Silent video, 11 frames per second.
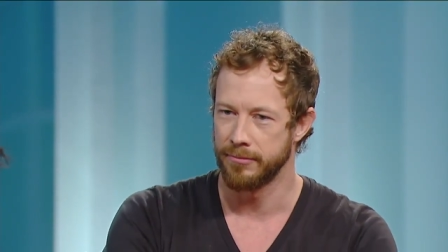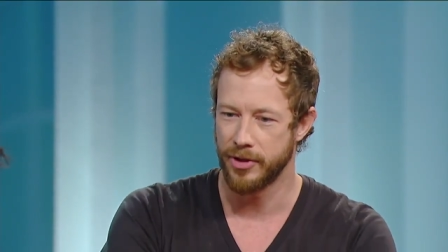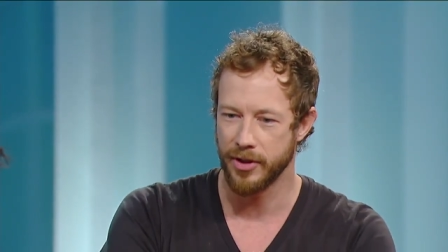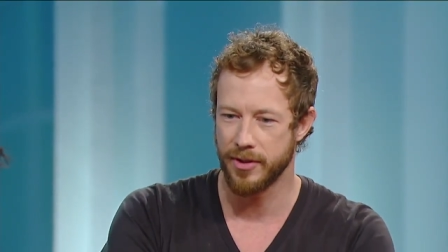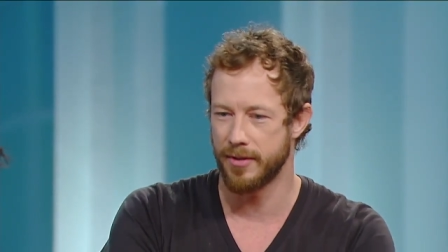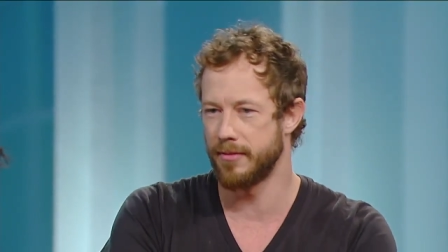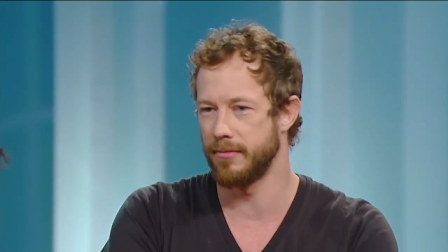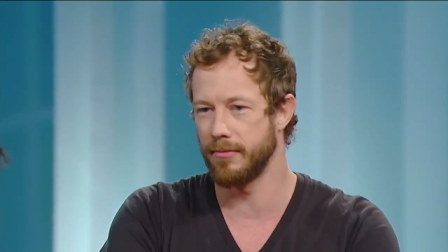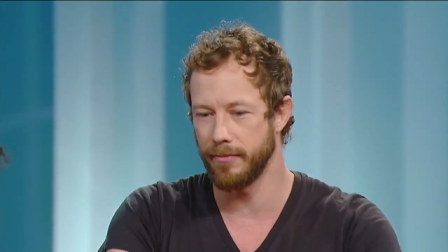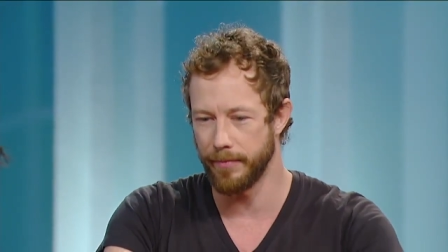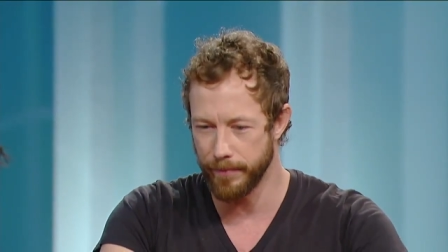just
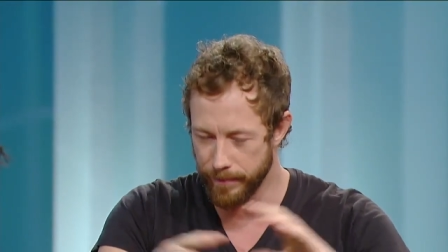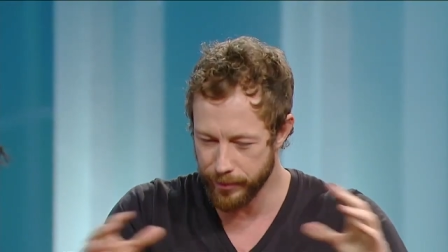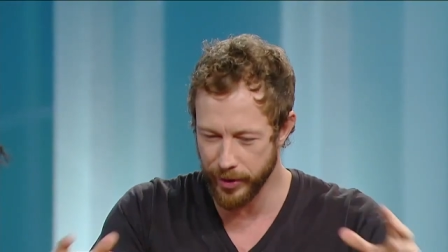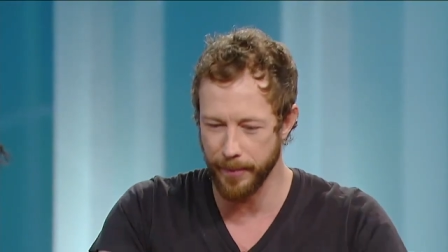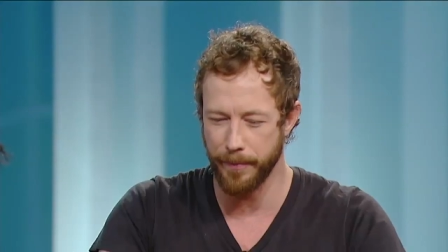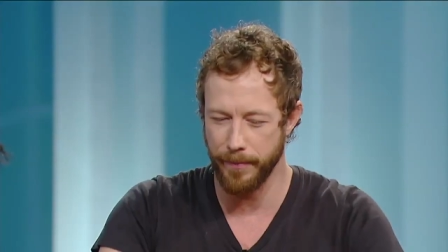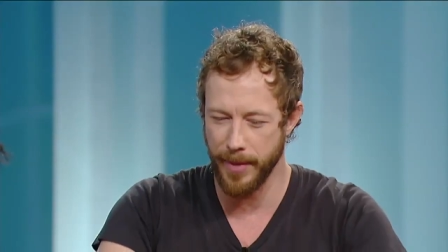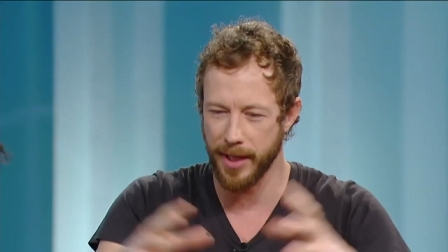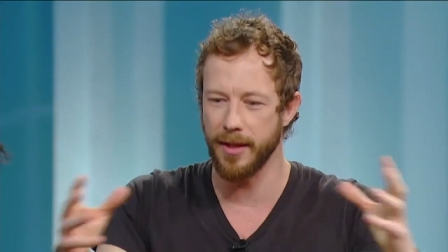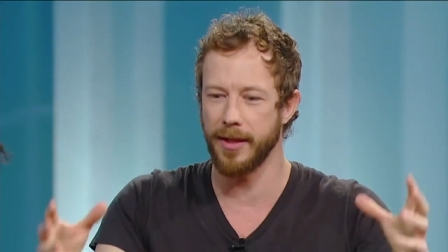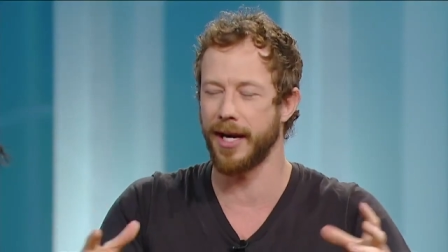break,
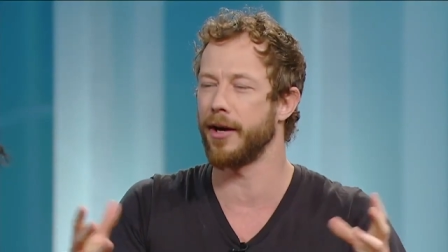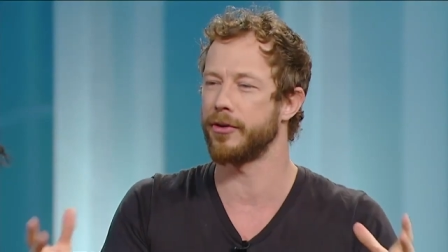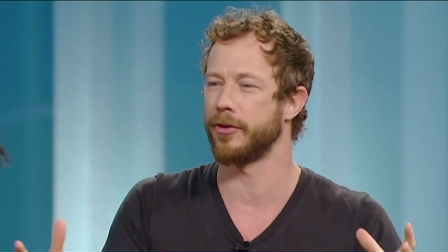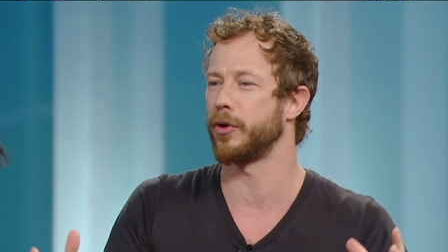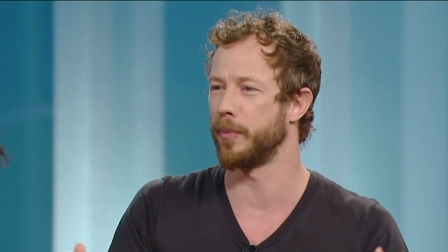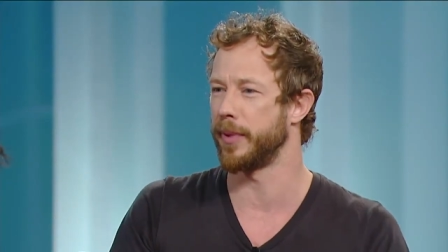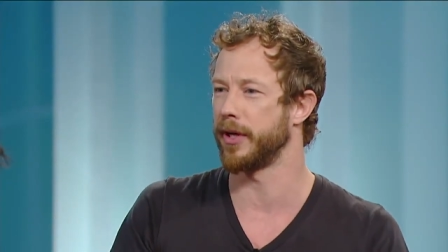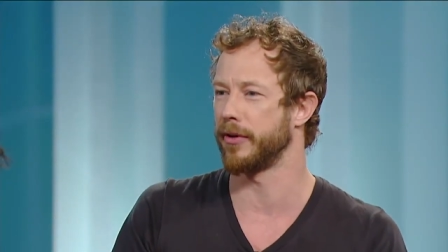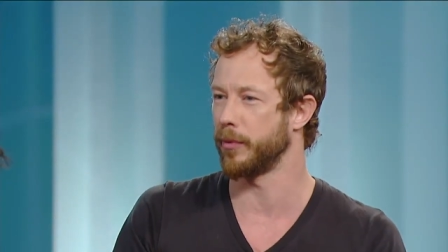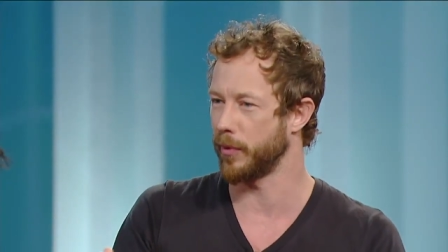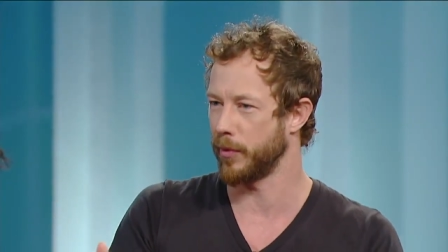making the character a little
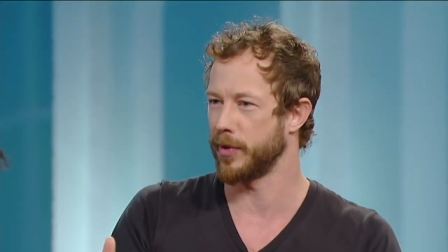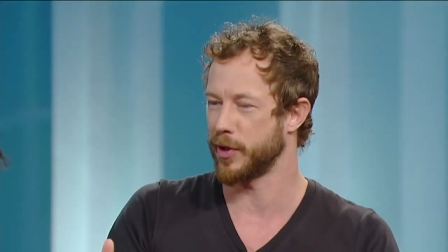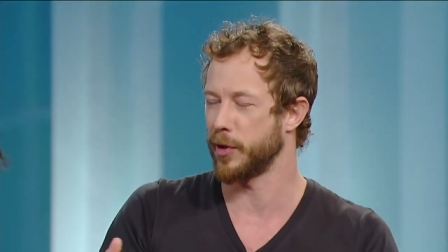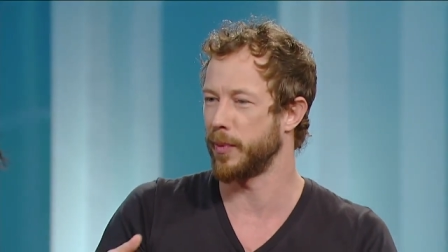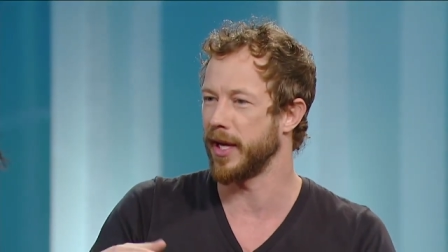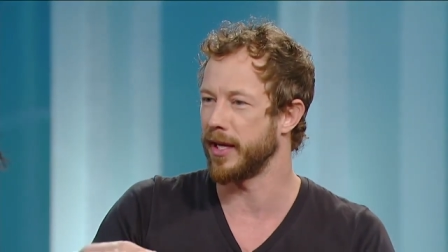bigger than what it was on the